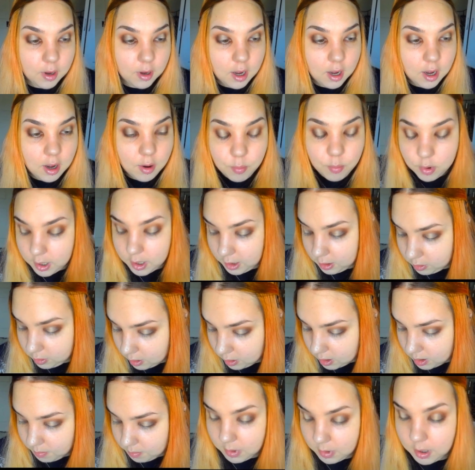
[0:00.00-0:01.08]
I want to
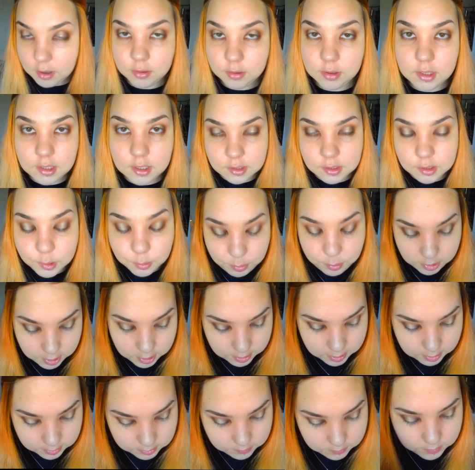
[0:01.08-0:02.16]
talk about these 2
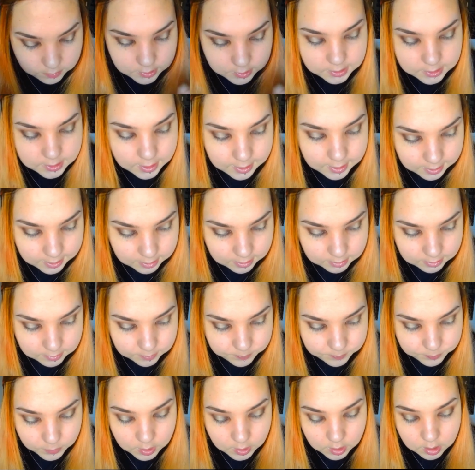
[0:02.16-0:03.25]
products for a second.
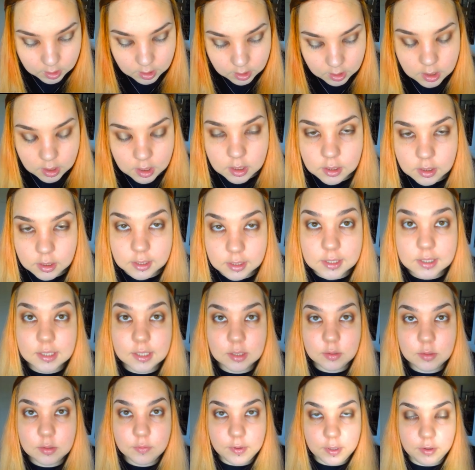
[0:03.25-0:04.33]
This
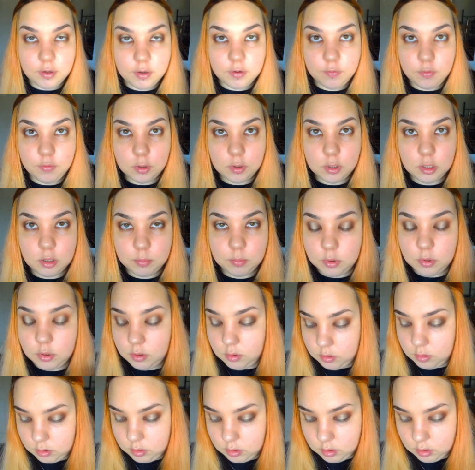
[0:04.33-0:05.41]
is very
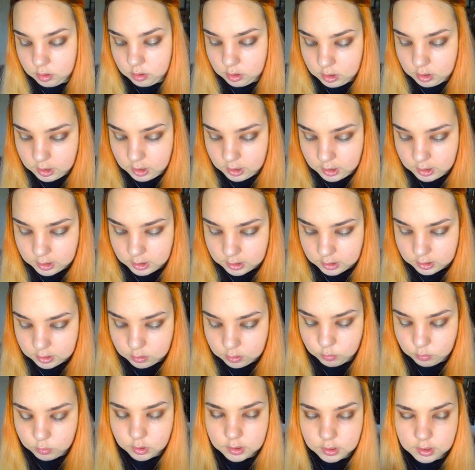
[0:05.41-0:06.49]
affordable. This
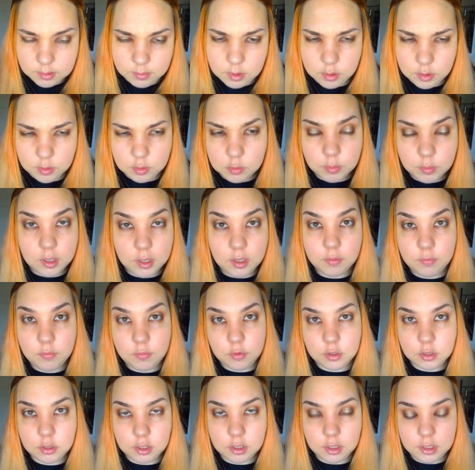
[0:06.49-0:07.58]
was about
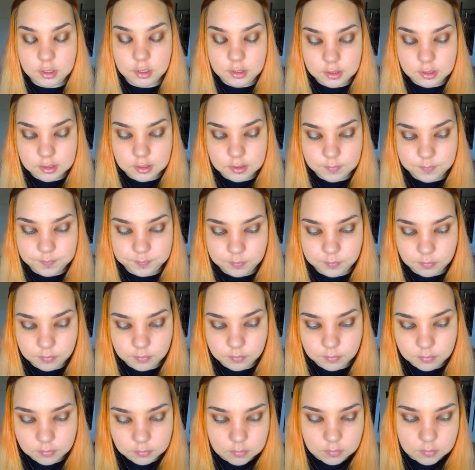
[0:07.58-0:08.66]
$24.
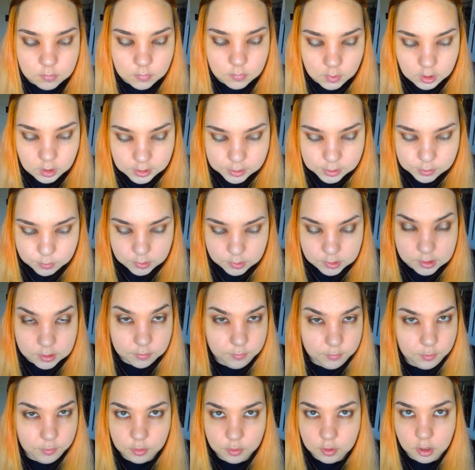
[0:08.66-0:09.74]
This was a
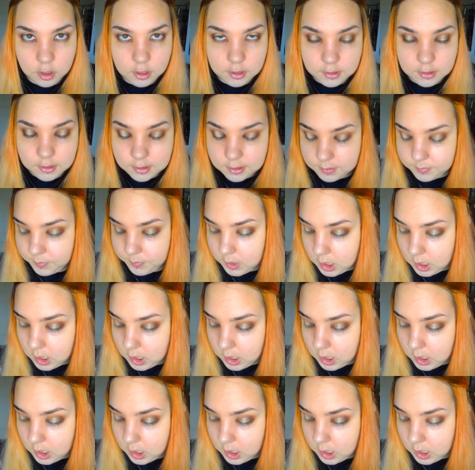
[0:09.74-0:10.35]
few dollars.